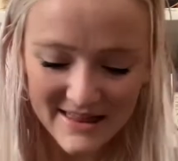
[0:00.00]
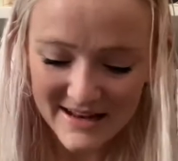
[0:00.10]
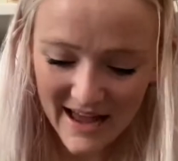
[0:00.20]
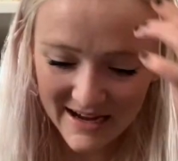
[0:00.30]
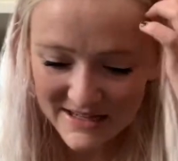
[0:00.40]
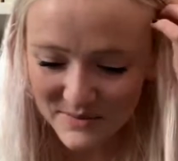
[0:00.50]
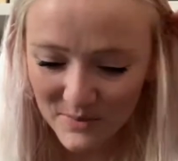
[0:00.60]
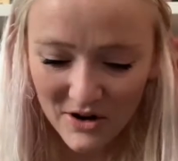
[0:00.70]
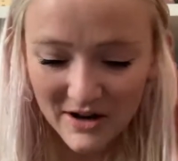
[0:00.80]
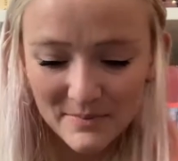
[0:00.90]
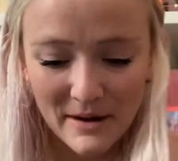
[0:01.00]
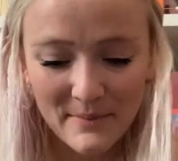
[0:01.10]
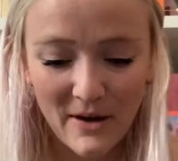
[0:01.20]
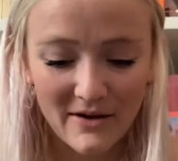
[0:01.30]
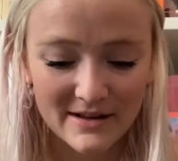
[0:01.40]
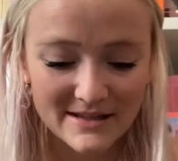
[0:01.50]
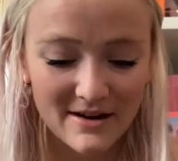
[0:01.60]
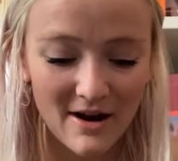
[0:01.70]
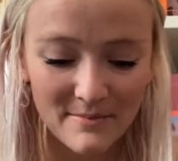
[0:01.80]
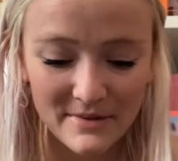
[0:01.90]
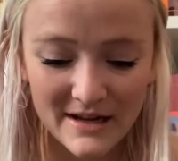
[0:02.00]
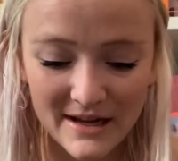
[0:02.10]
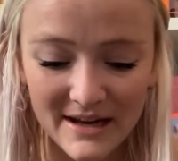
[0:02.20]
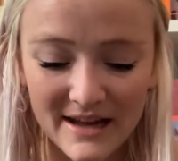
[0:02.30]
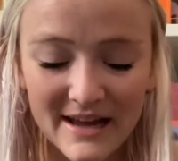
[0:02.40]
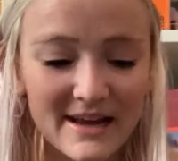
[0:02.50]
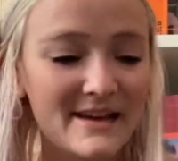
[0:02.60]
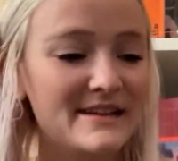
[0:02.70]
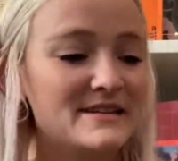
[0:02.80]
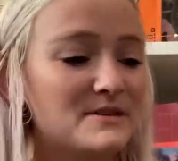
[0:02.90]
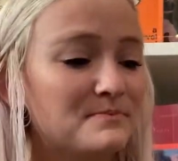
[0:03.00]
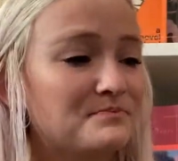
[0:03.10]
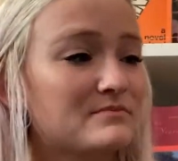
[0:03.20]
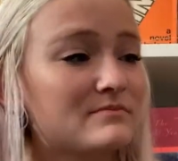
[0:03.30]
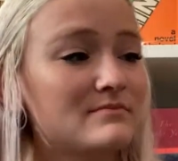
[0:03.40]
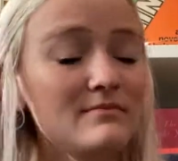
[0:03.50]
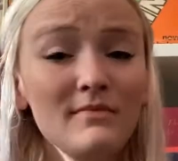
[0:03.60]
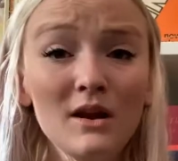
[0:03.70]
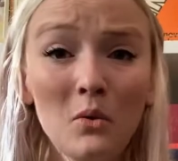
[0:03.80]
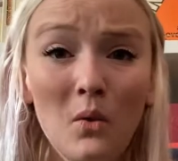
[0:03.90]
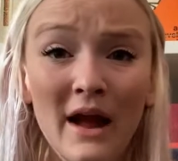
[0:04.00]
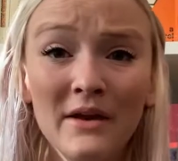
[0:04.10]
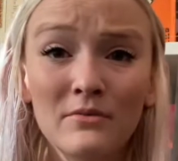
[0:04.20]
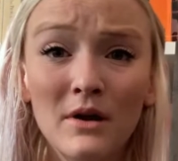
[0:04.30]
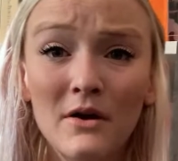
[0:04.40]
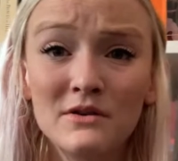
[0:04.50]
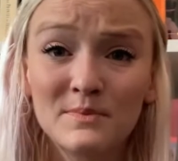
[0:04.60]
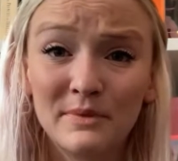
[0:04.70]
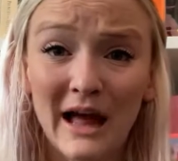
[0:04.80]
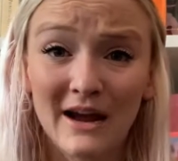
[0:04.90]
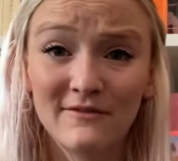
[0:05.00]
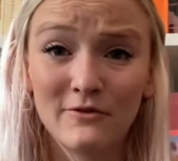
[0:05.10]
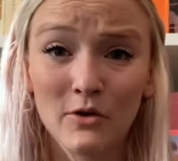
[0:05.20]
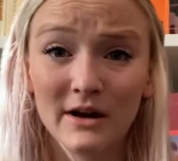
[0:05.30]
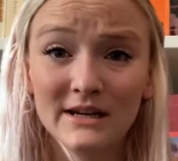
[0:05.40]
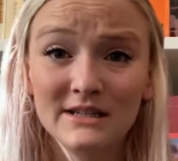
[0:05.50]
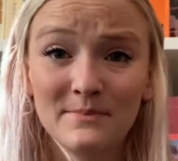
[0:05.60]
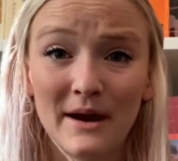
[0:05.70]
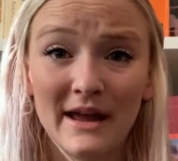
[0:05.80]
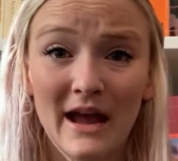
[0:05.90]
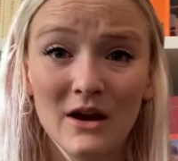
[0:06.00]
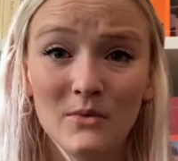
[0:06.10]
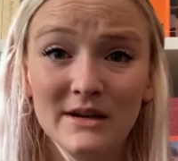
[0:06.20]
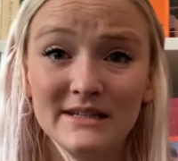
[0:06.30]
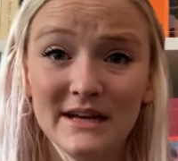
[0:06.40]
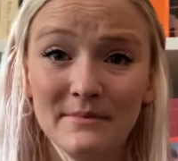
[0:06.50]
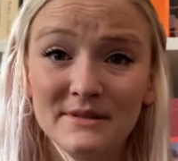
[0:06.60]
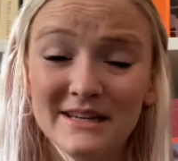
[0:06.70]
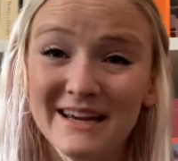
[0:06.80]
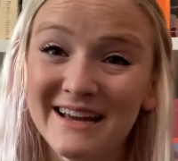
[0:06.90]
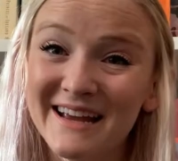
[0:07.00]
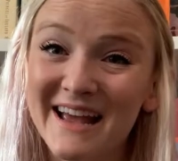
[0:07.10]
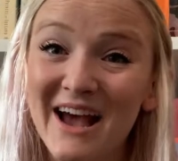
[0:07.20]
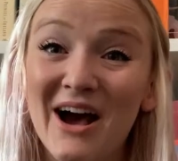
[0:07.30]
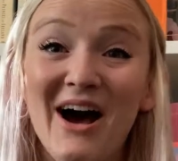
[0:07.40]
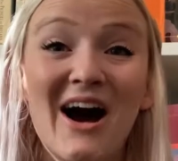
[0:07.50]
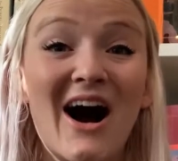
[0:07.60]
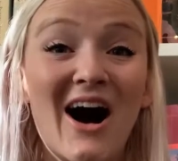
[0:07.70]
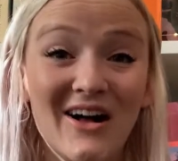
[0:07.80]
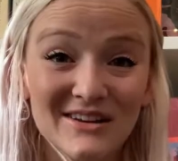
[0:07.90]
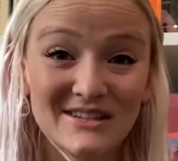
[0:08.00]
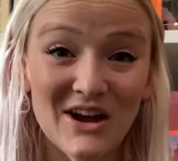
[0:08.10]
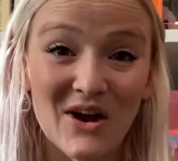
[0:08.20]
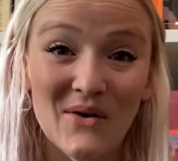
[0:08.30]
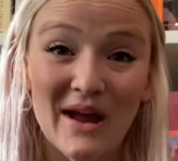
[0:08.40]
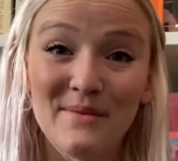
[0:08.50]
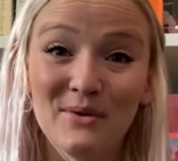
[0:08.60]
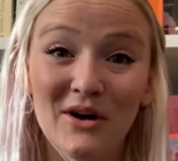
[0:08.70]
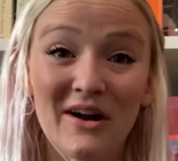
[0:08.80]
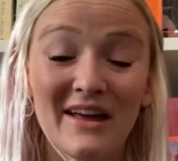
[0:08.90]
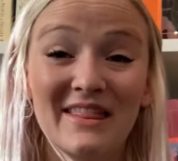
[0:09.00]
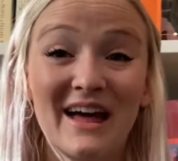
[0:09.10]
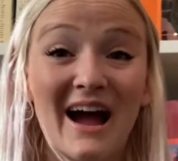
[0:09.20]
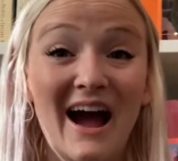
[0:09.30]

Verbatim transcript: The next book my parents got me is White Rose Black Forest by Eowyn Dempsey. Also a book that